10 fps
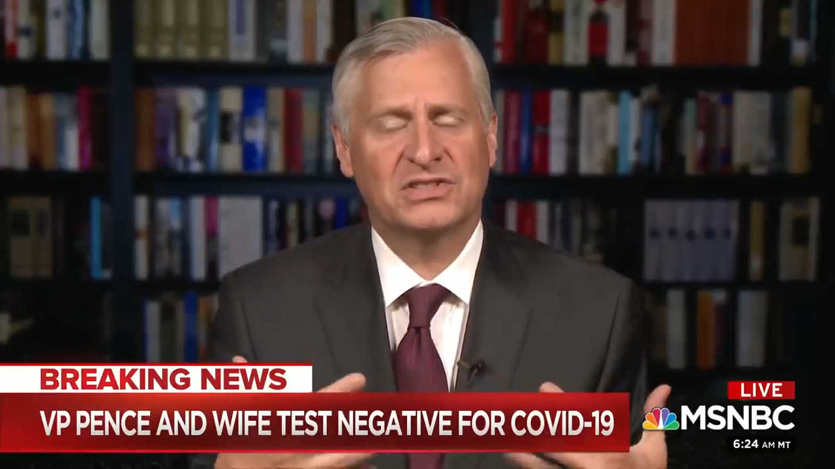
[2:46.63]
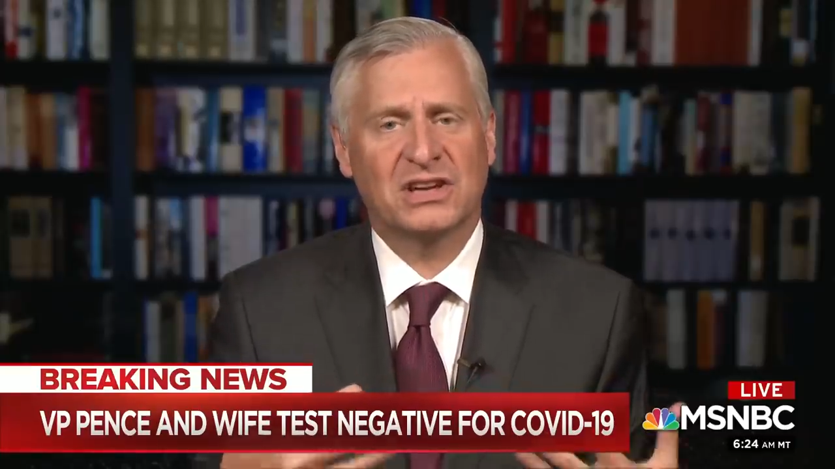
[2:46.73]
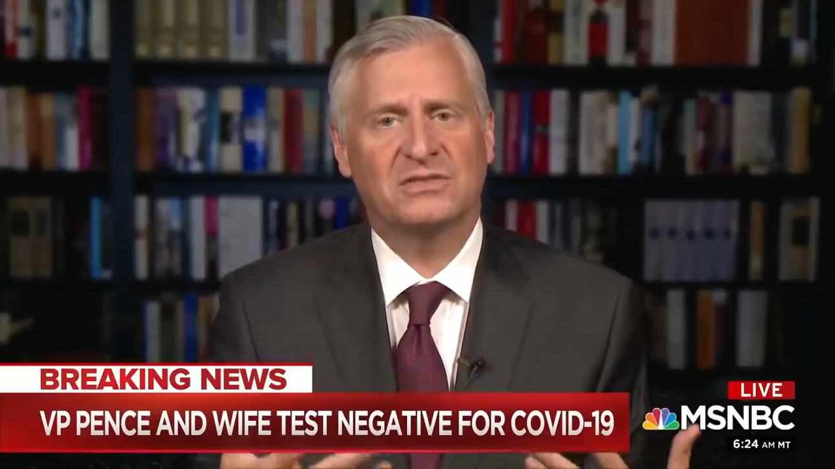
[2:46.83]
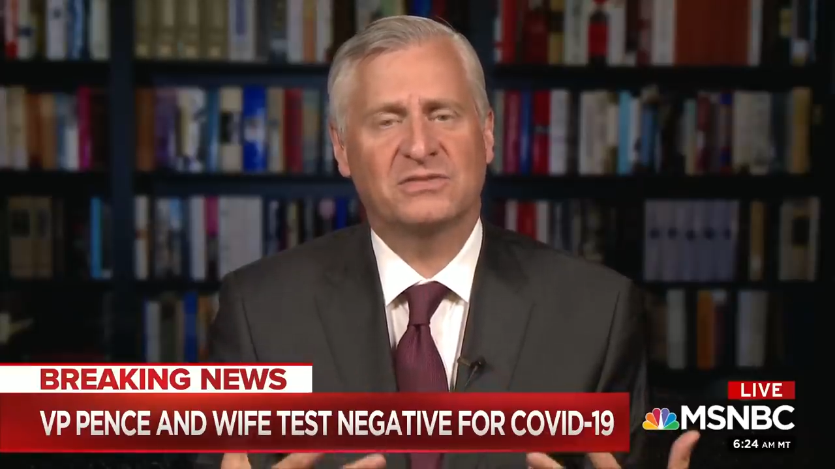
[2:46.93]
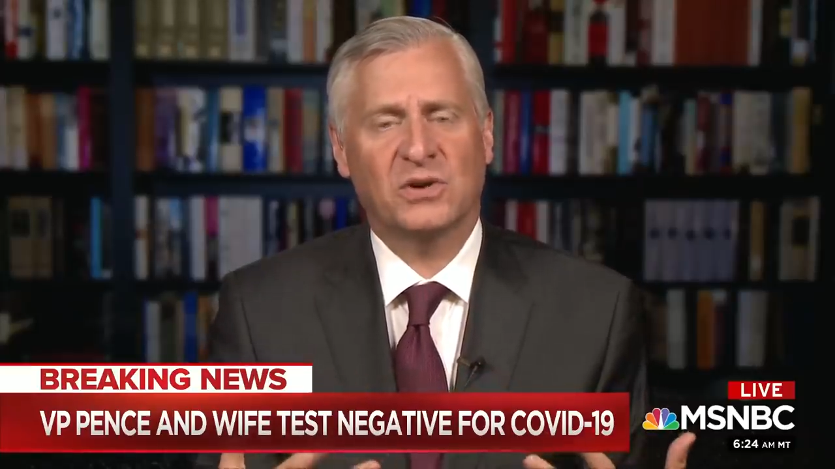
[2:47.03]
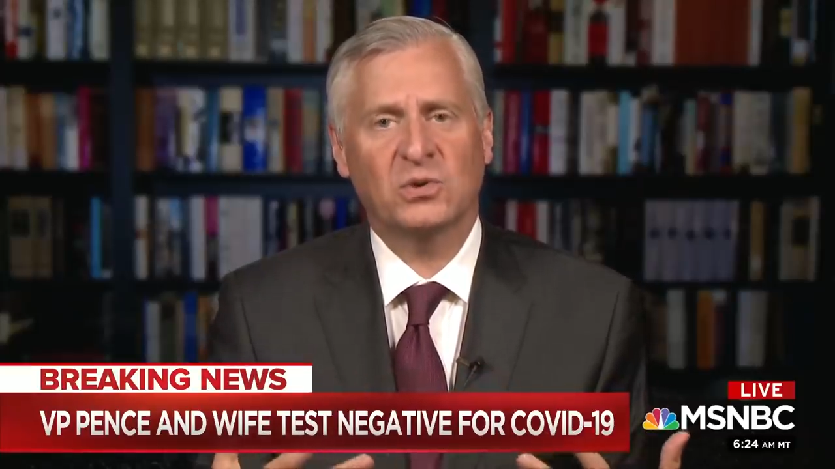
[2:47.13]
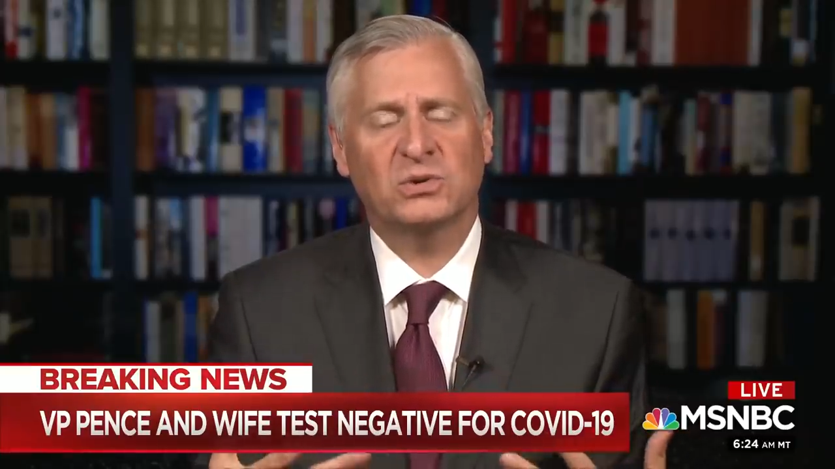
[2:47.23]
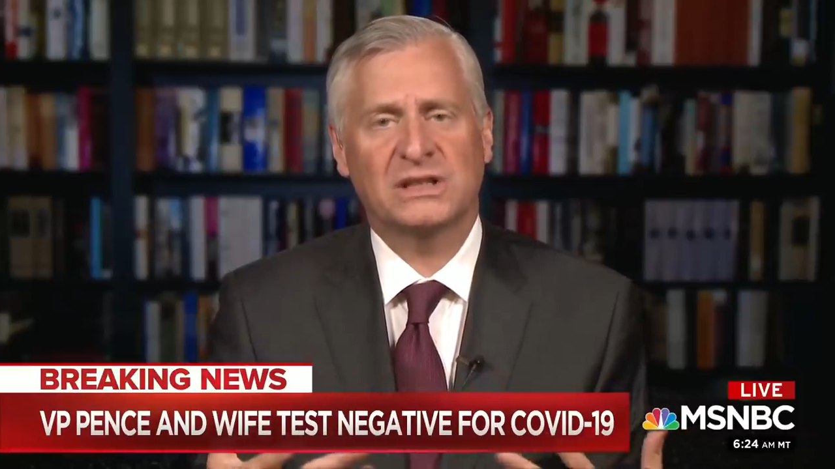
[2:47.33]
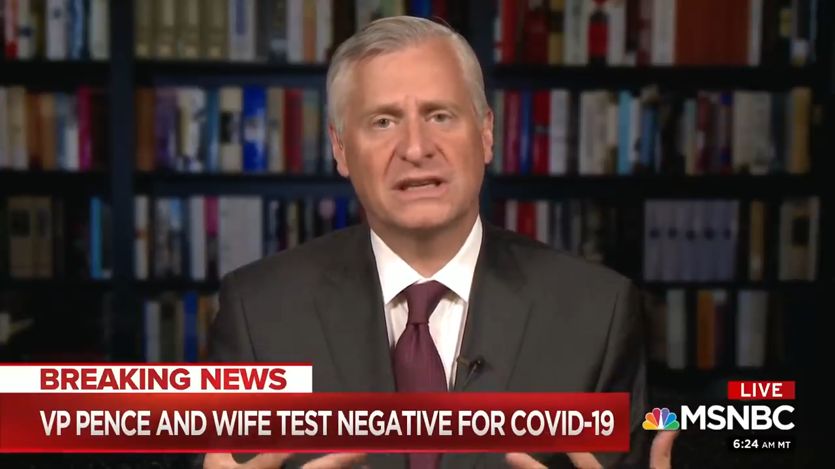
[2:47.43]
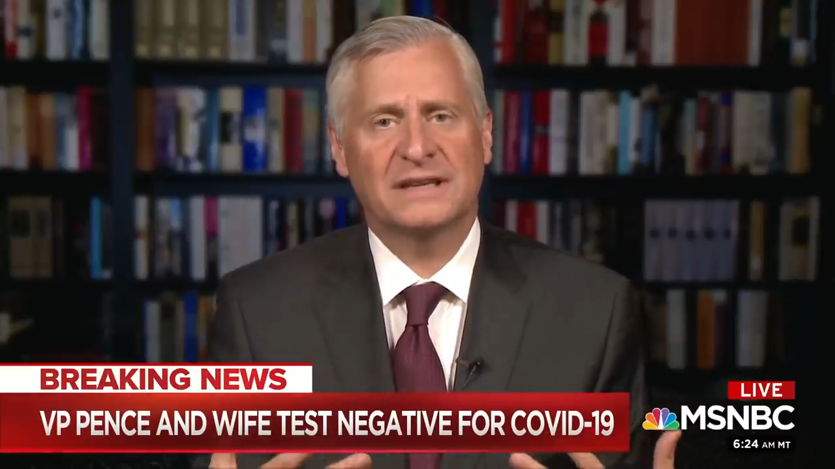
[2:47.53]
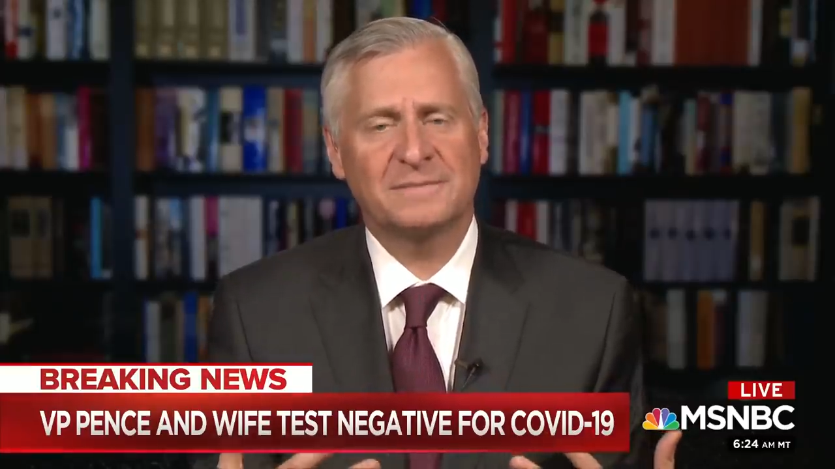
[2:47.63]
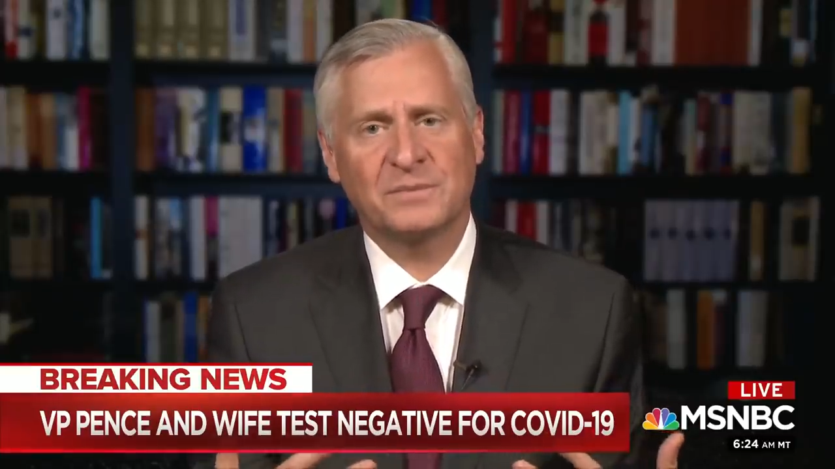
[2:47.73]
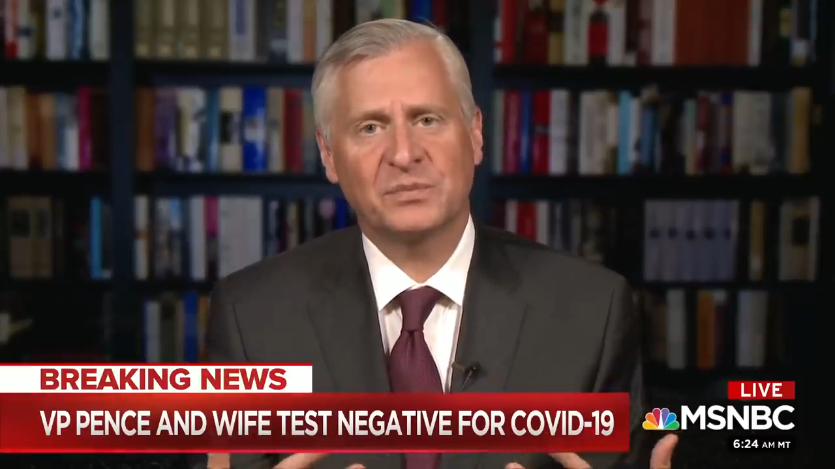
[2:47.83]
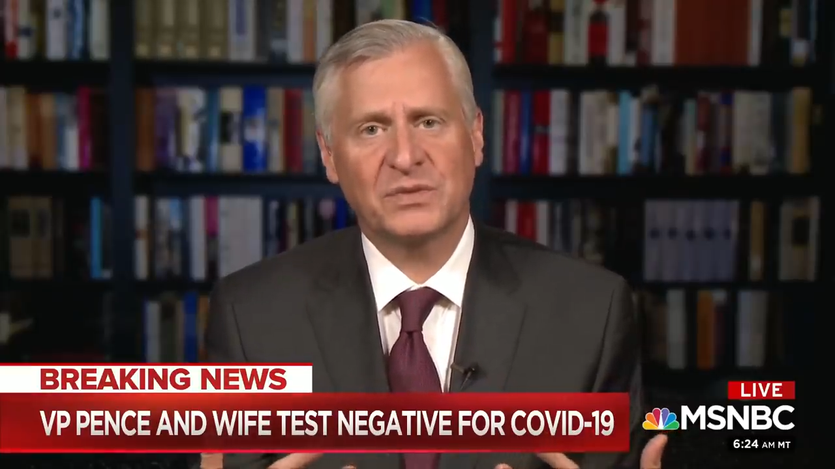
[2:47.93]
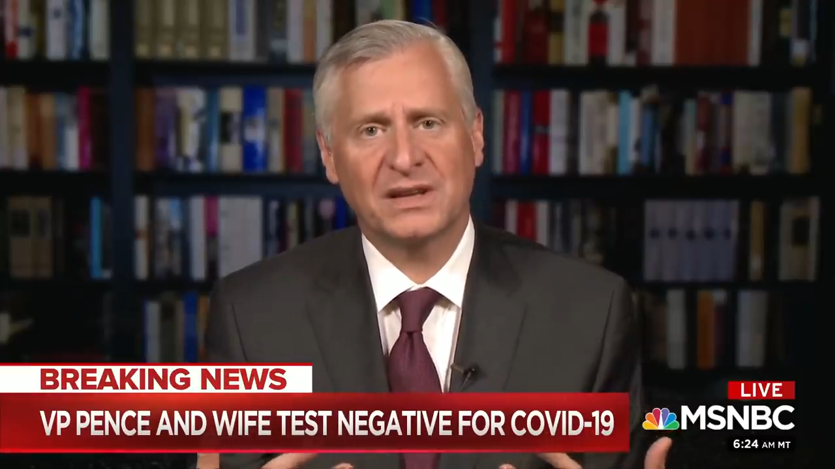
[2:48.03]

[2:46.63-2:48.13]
is unfolding